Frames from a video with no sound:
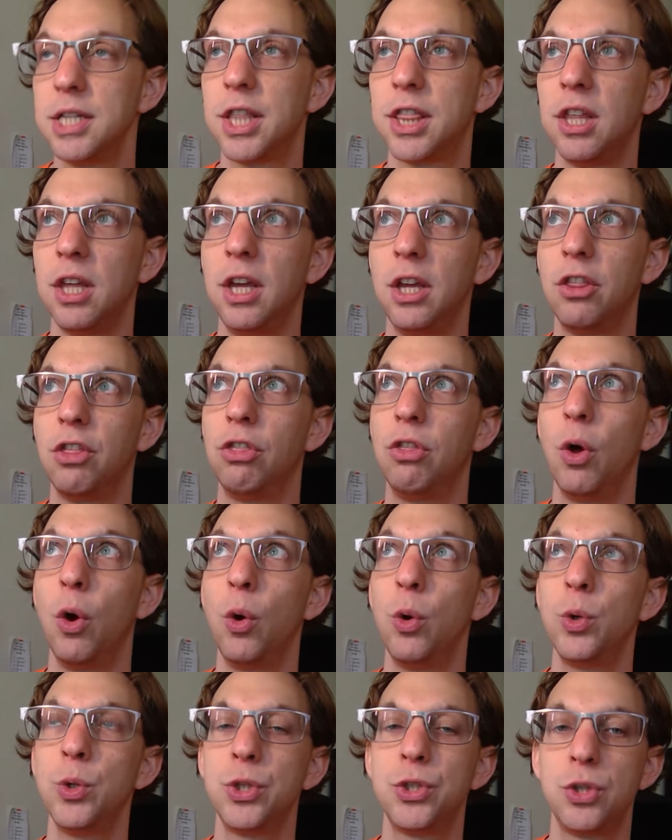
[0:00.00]
think
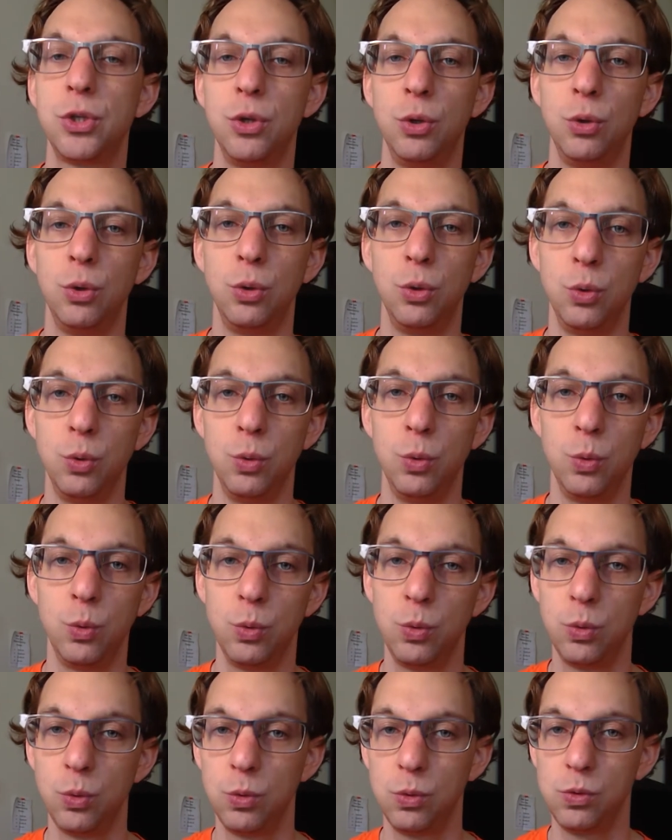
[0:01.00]
those who
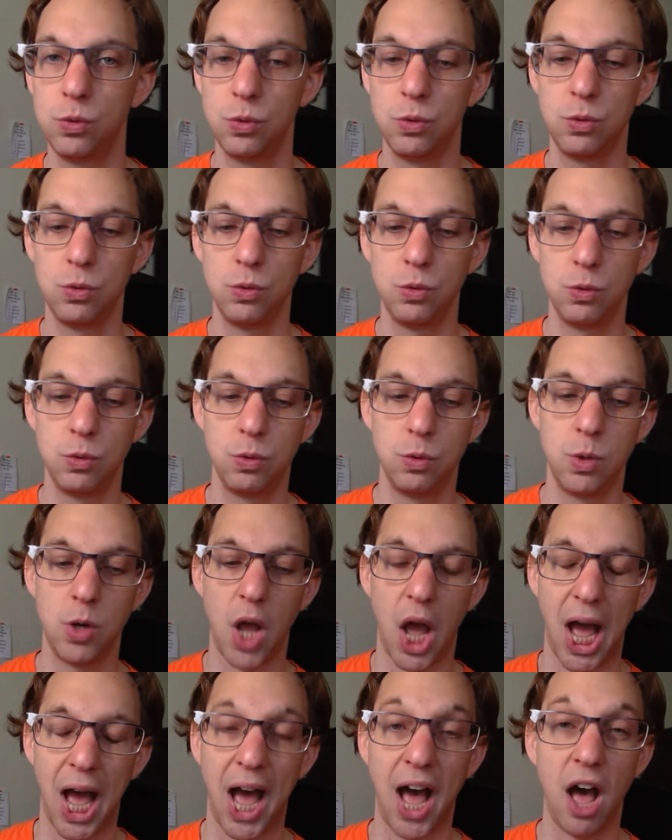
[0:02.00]

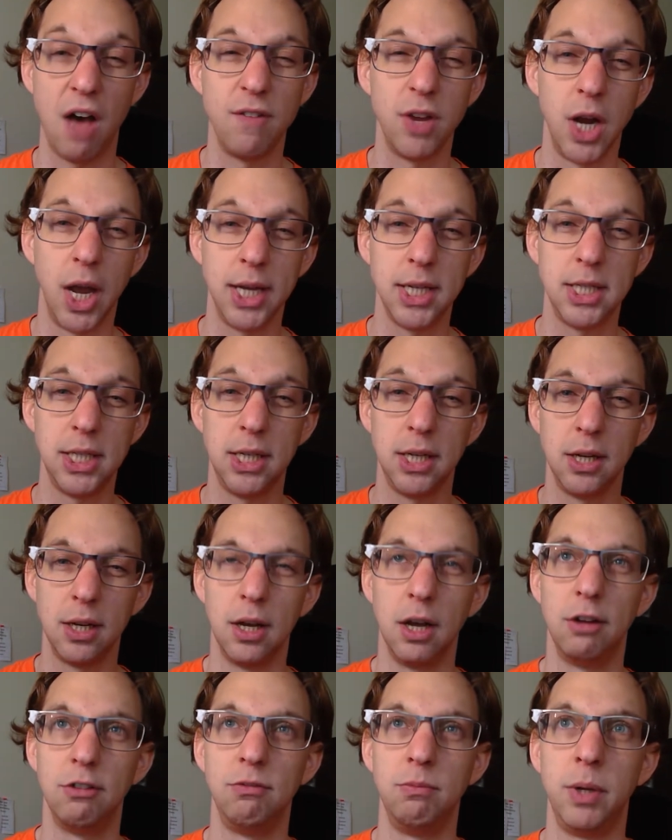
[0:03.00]
have an idea
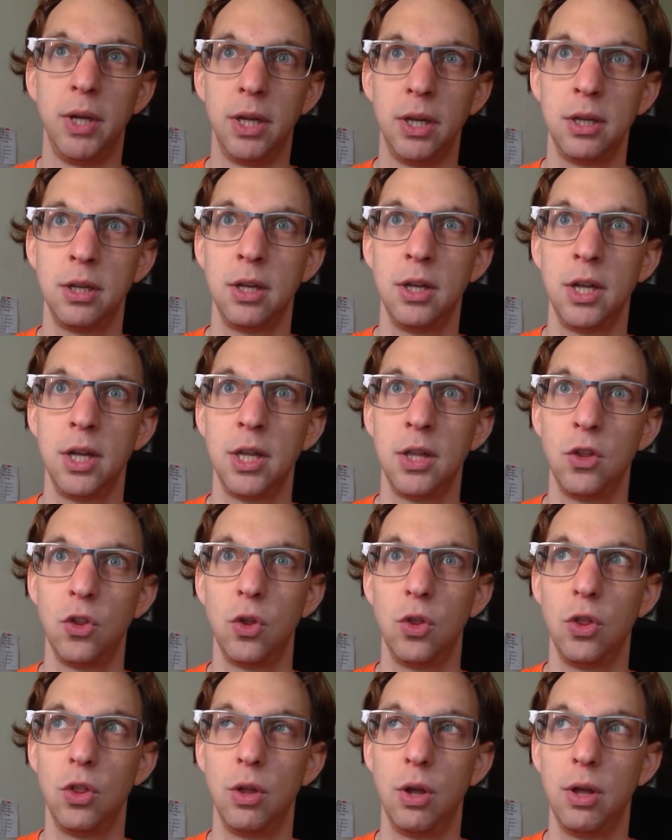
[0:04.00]
of me,
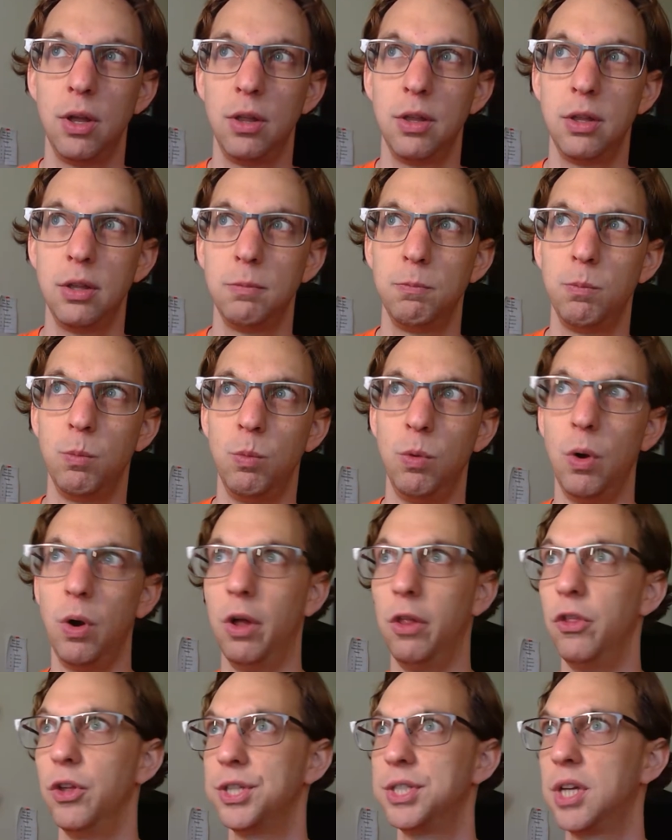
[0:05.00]
oh,
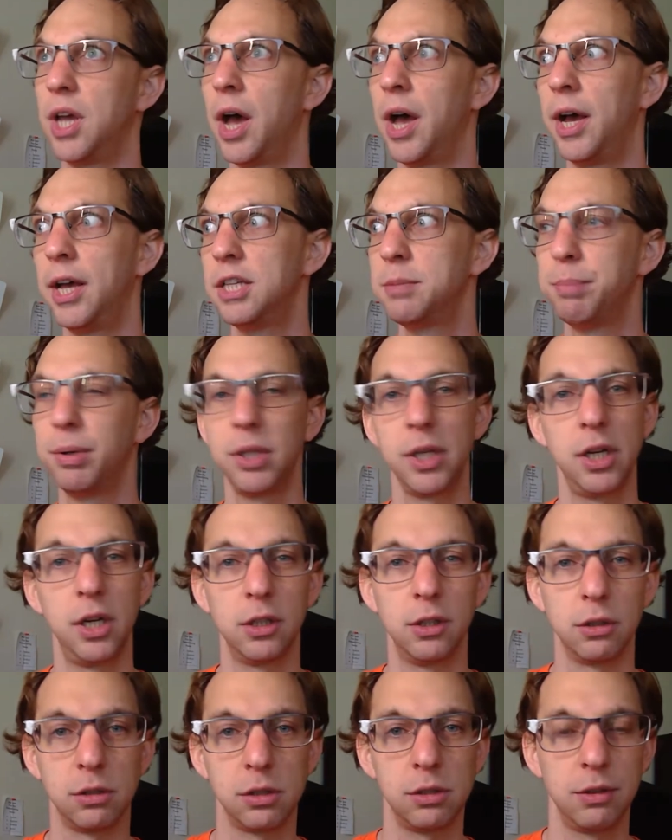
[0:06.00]
this guy is
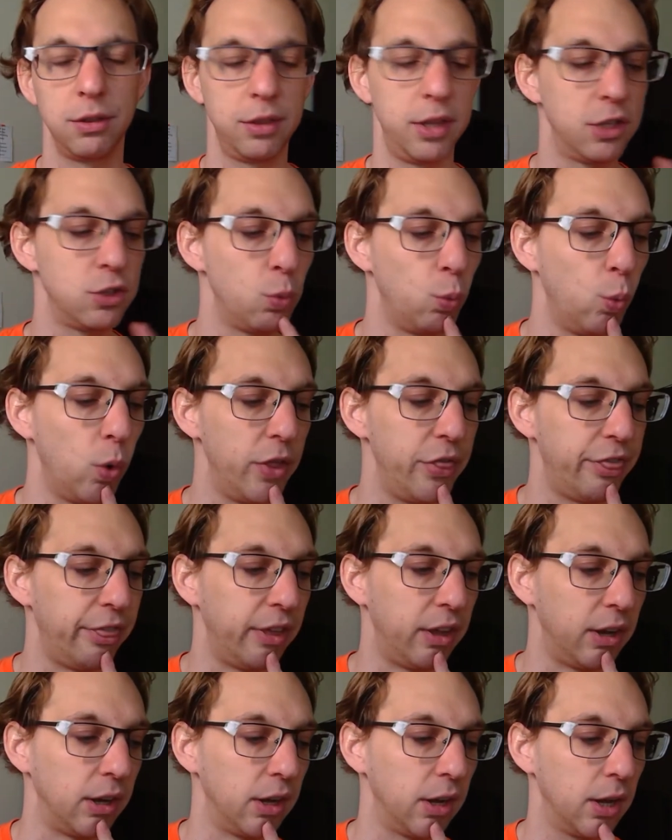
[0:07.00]
political, that's one
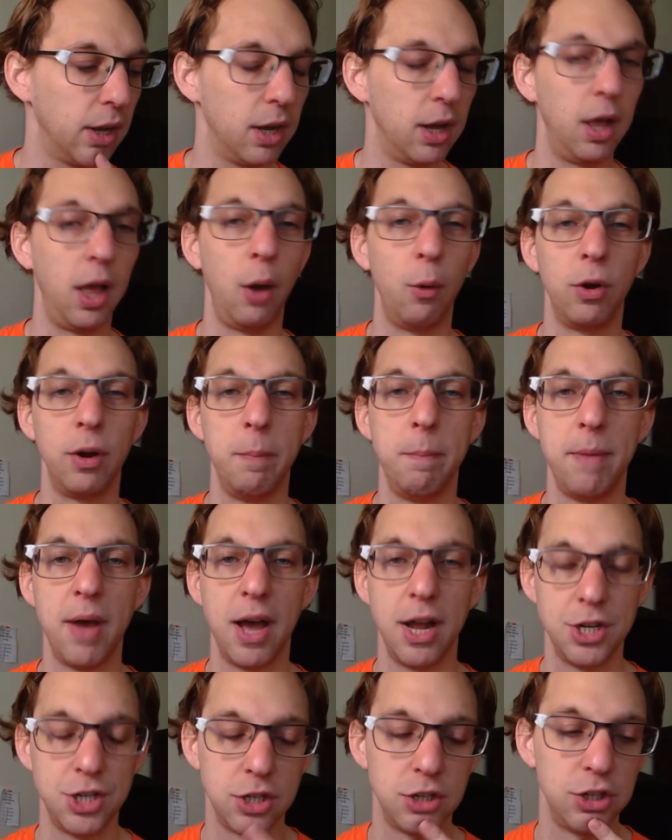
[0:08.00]
thing I would
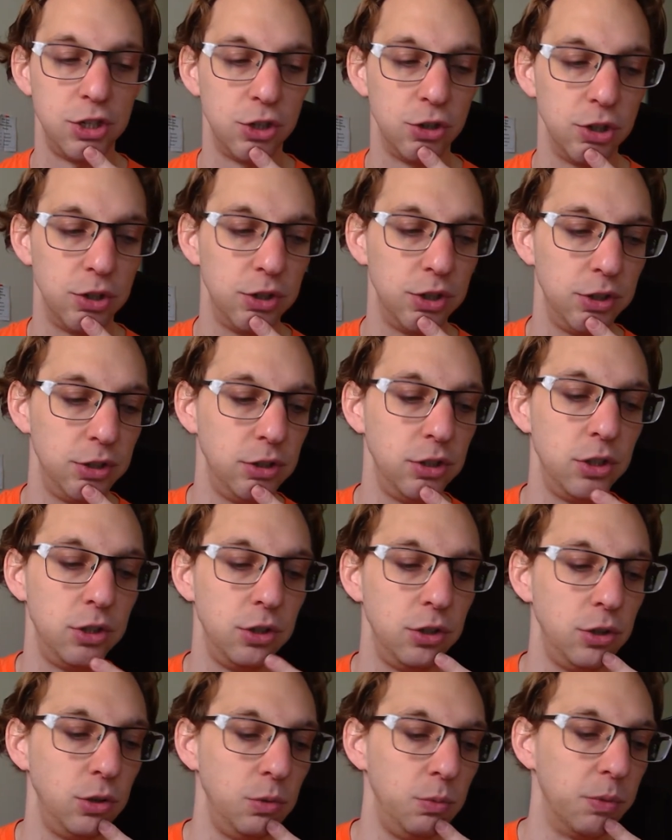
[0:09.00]
imagine
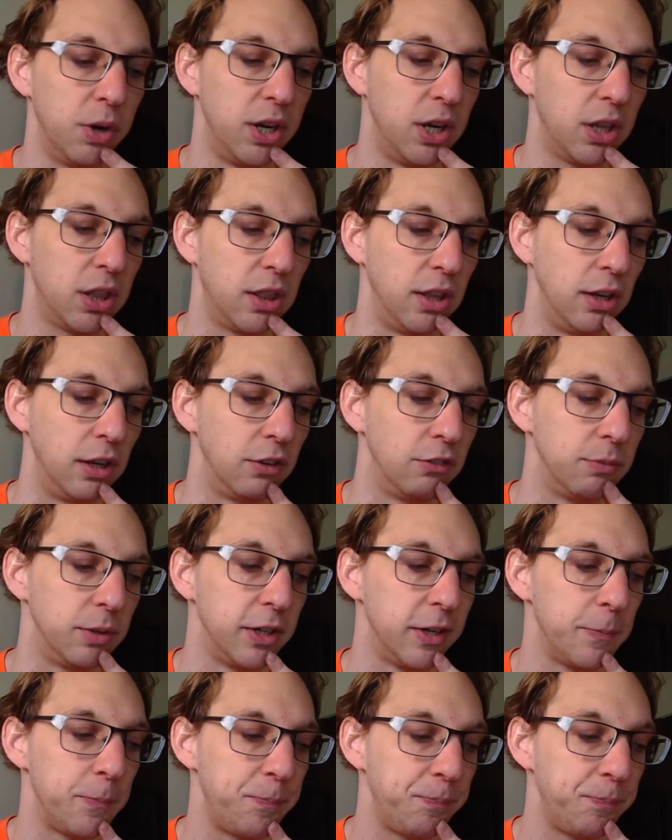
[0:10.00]
you might think of me.